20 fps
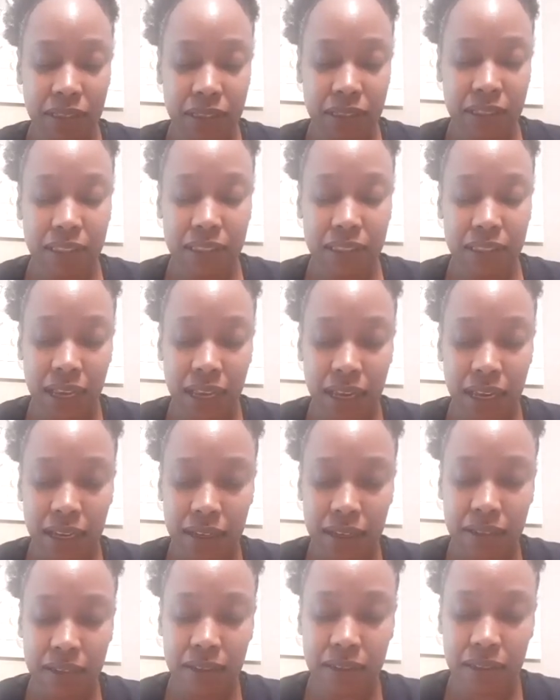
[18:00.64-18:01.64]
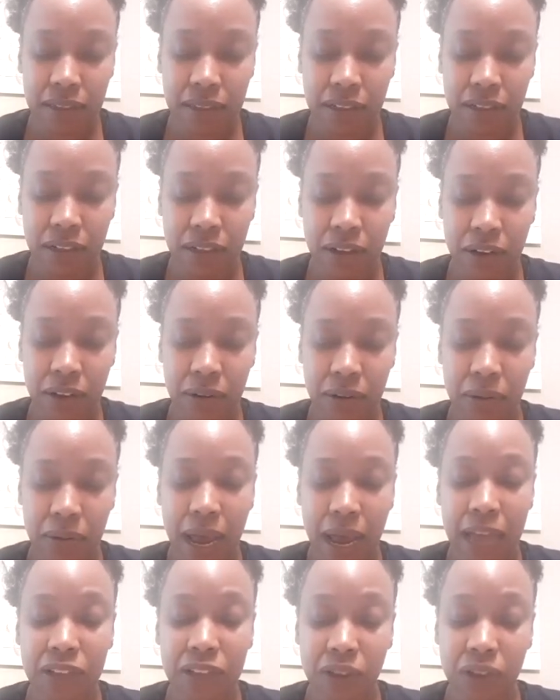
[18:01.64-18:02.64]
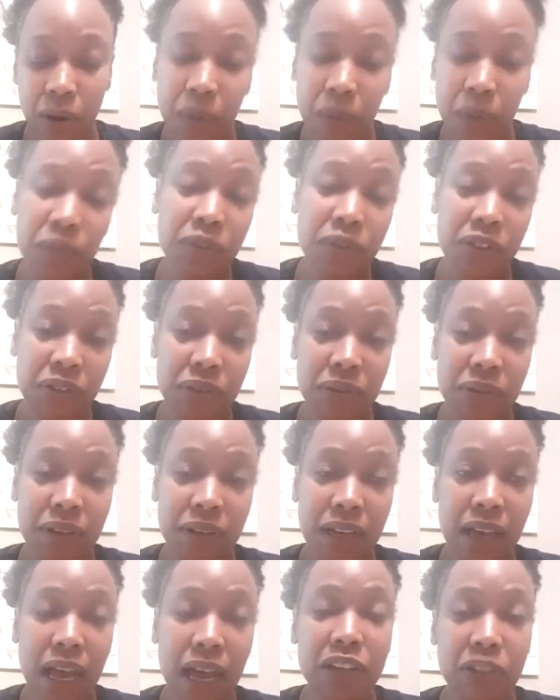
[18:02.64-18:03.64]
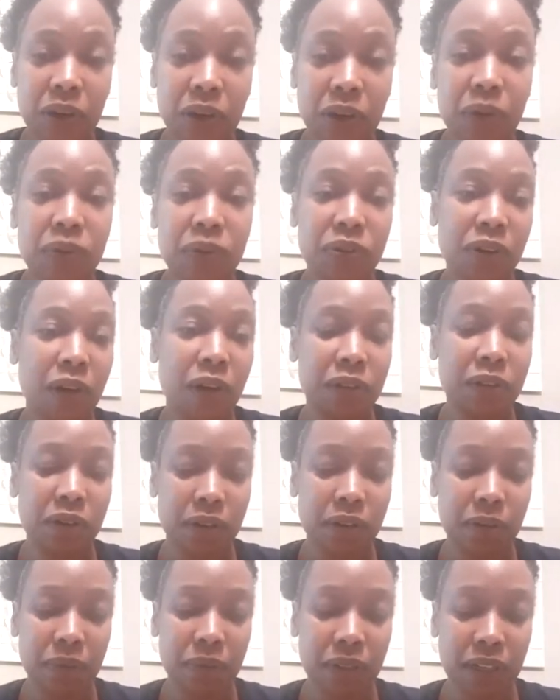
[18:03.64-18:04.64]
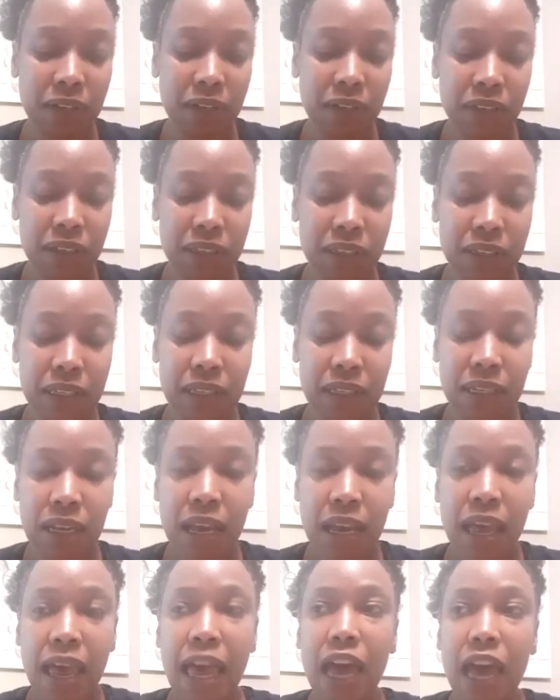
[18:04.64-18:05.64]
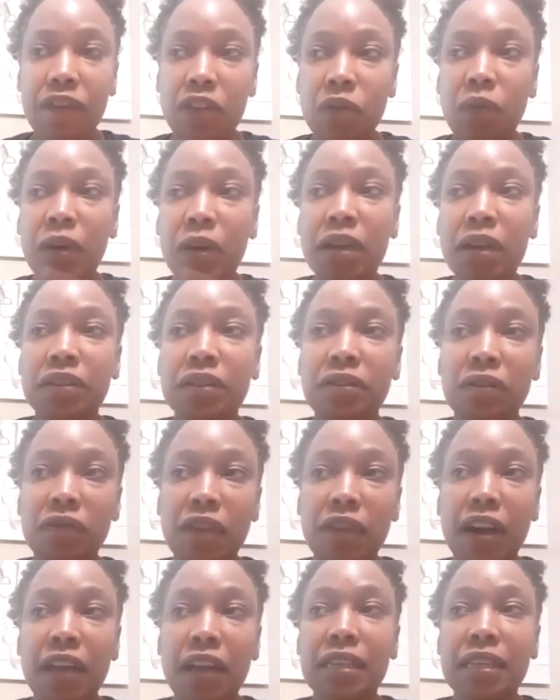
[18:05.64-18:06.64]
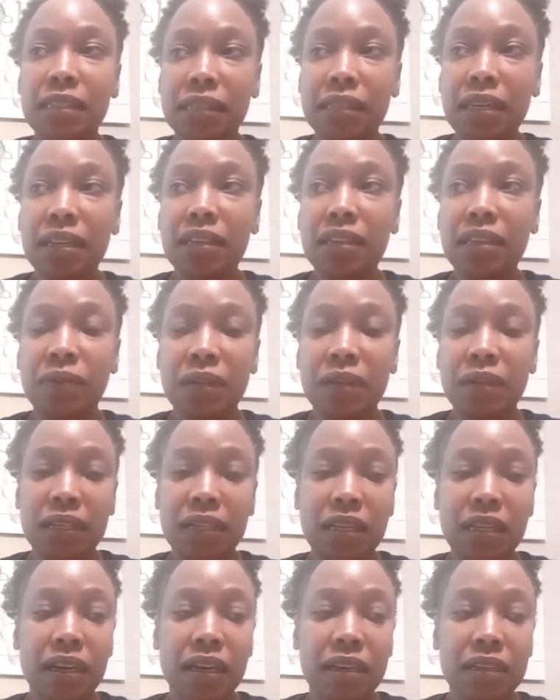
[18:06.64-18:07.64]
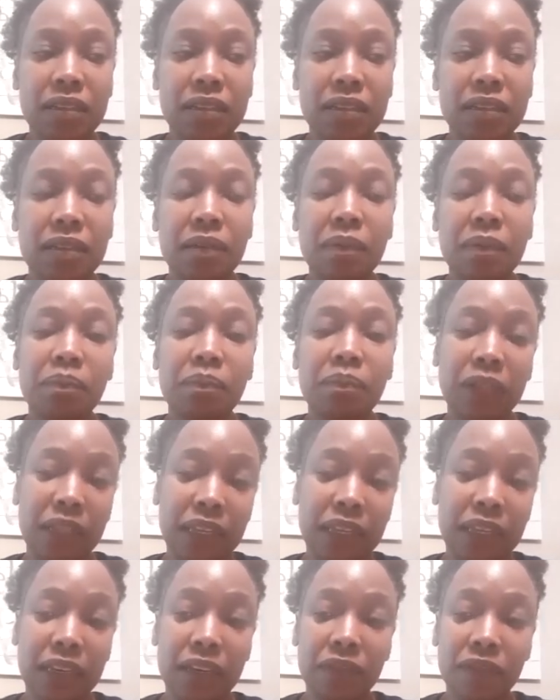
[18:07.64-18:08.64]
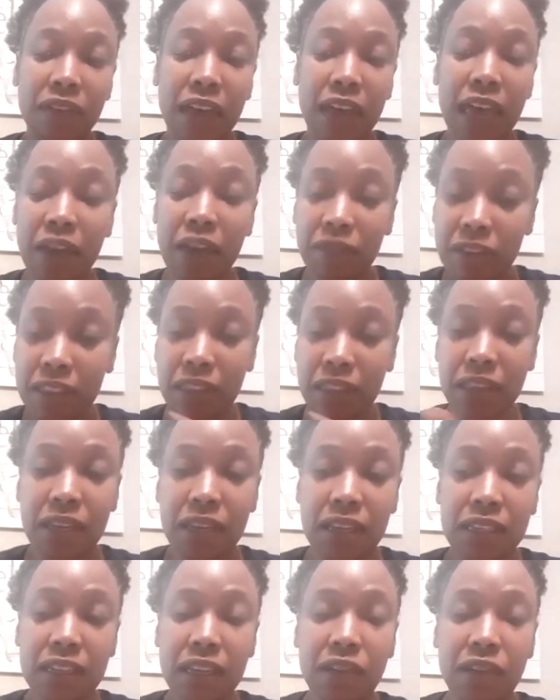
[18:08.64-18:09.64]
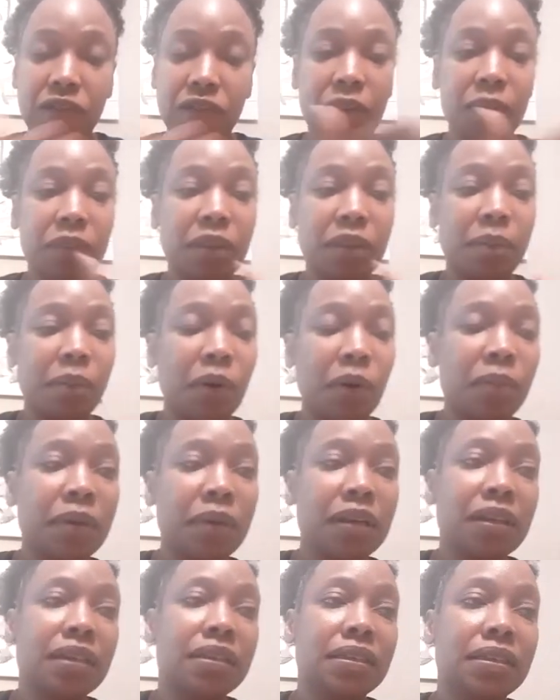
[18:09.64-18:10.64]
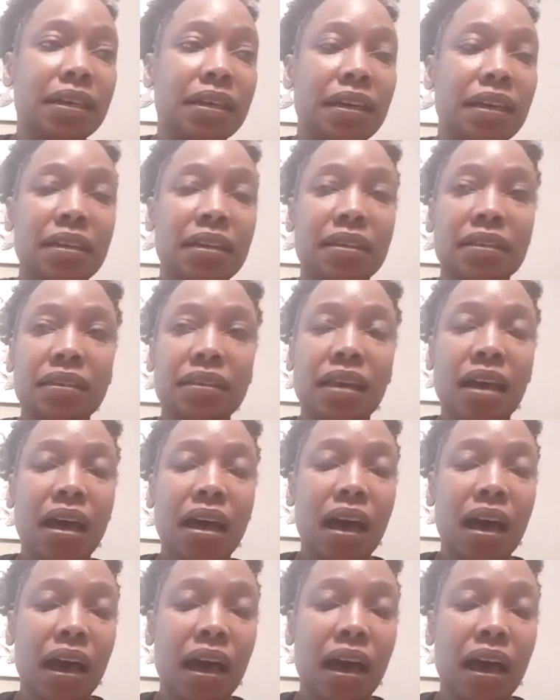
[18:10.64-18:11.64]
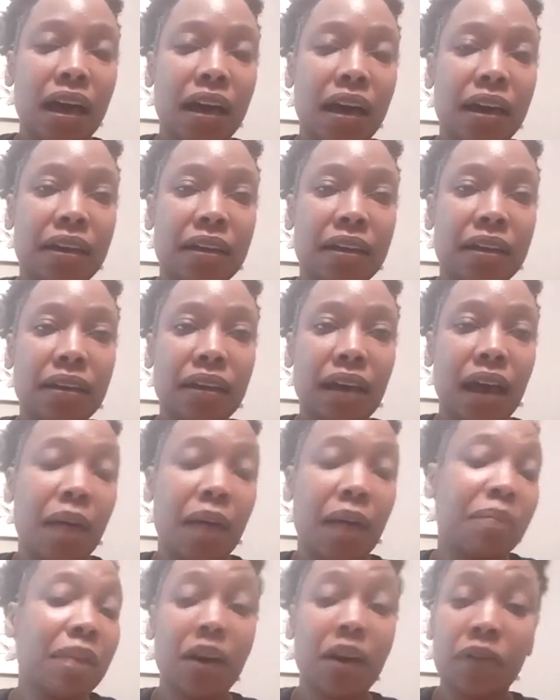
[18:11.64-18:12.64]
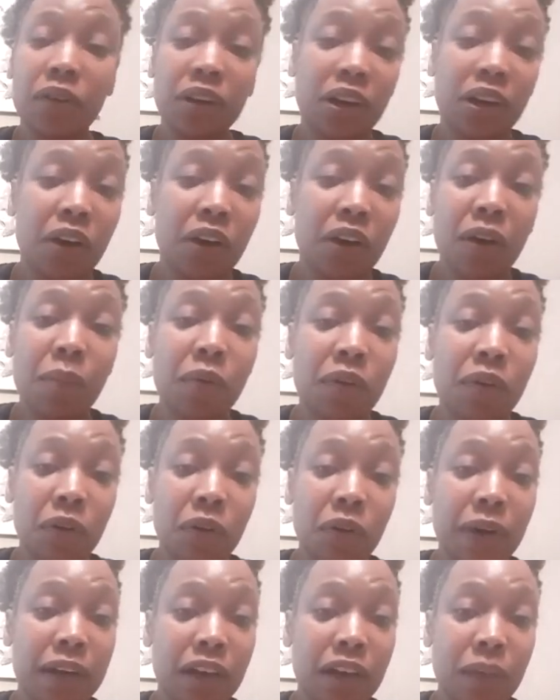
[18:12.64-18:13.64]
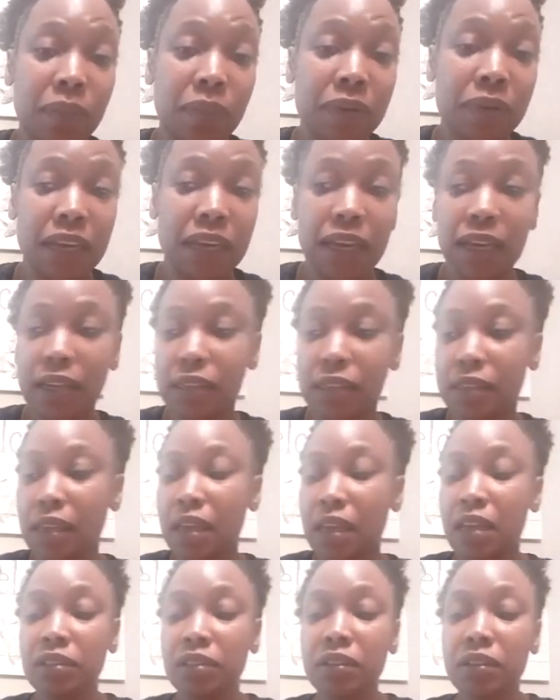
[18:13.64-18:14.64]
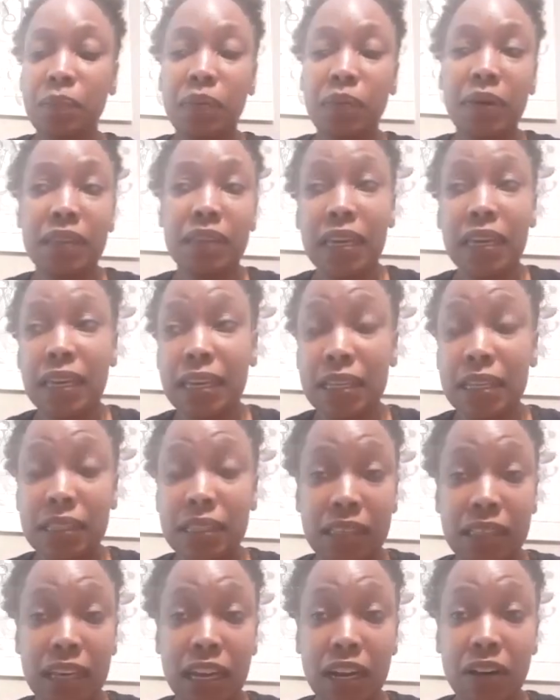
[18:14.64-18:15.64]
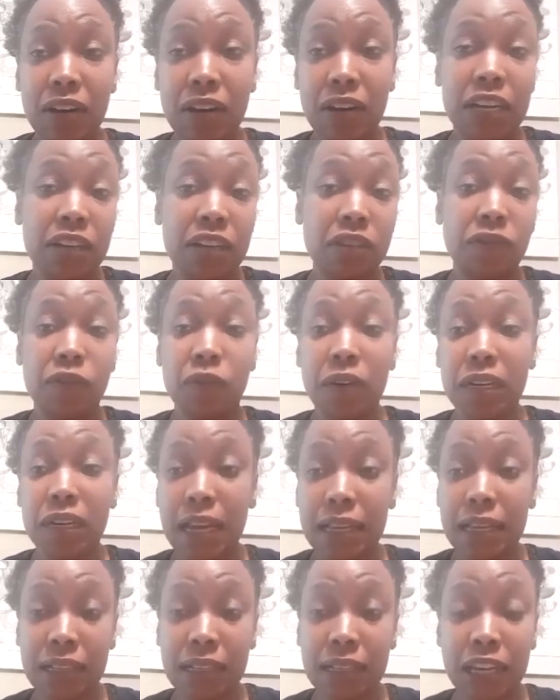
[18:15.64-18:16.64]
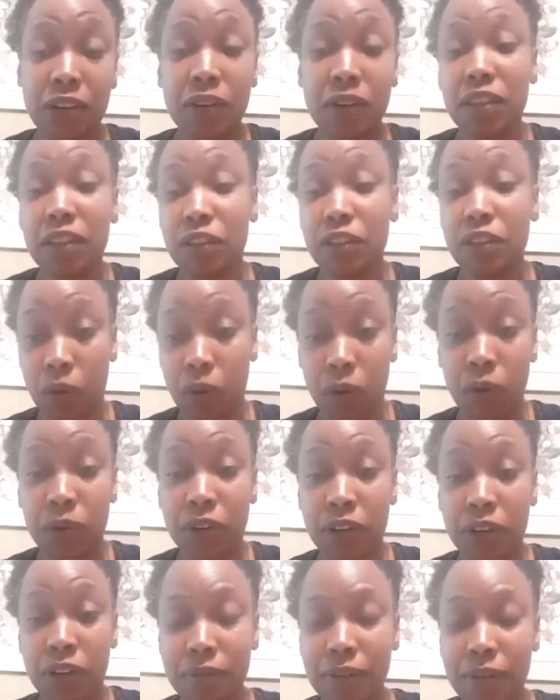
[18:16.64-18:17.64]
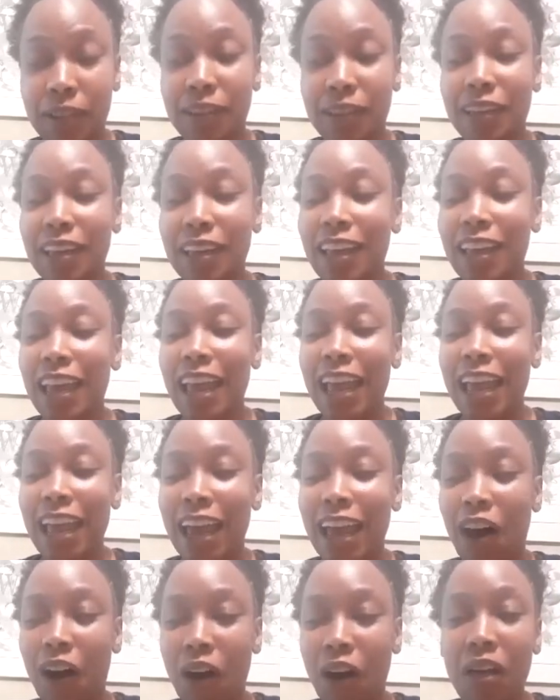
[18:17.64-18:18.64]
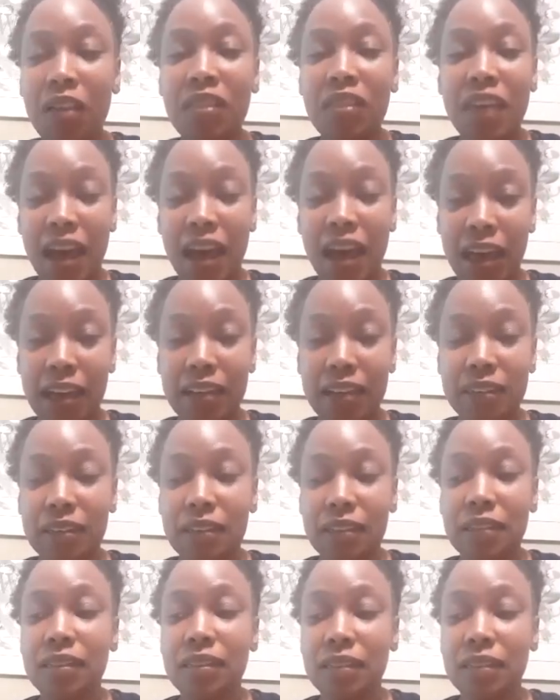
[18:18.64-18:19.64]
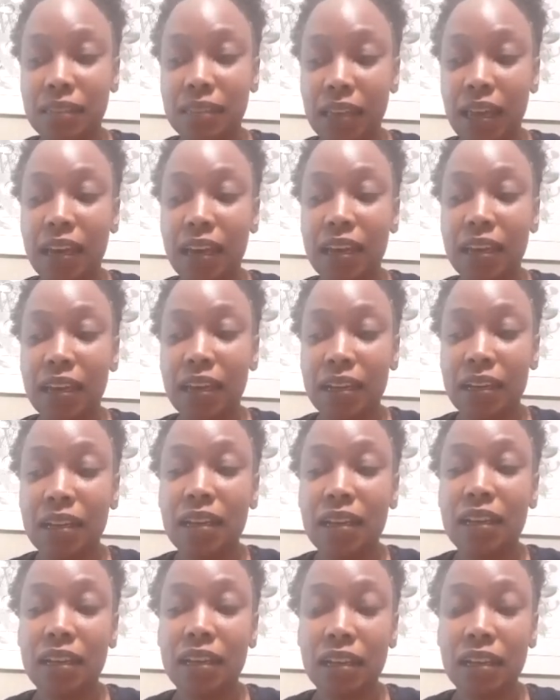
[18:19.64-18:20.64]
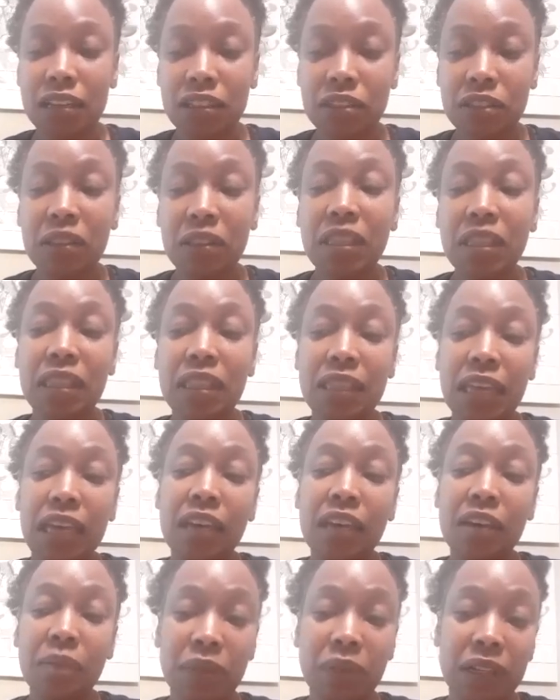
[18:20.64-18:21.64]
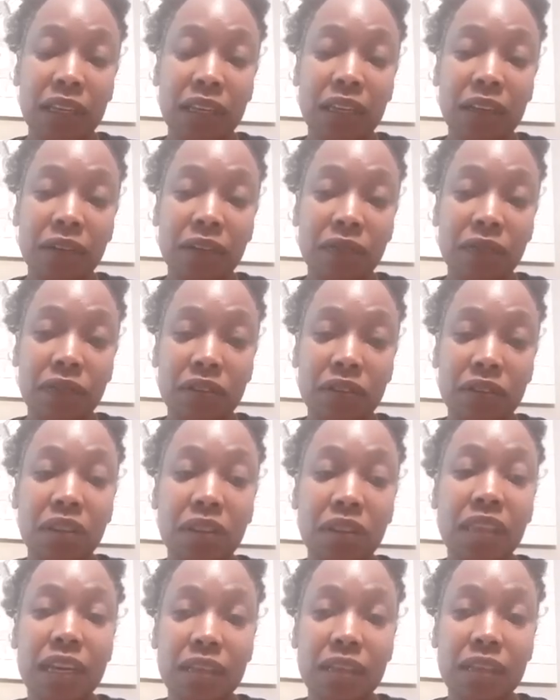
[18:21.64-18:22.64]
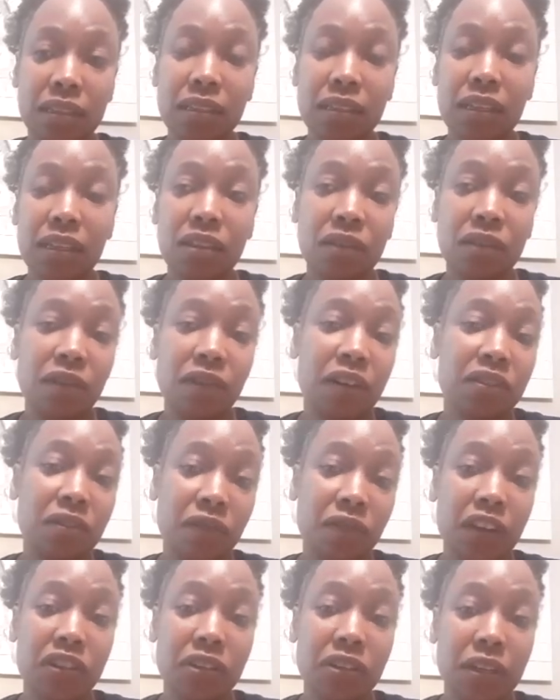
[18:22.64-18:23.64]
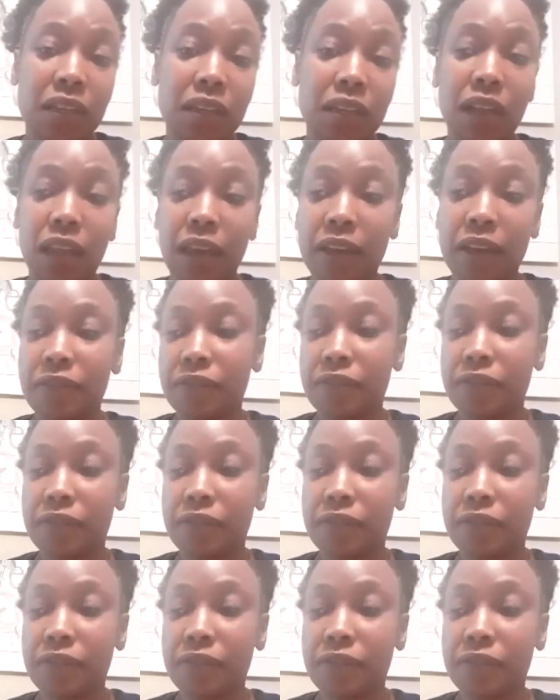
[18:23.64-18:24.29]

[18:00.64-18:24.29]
says, you know, I told you I was going to believe this. And everyone that's around that sees what he does, believe. Everything he did, from the moment he says, I'm not going to go, I'm going to wait a couple days, to the point that he gets there and it's 4 days later and there's an order, all that to say so that they could believe, so they can see the resurrection and the life.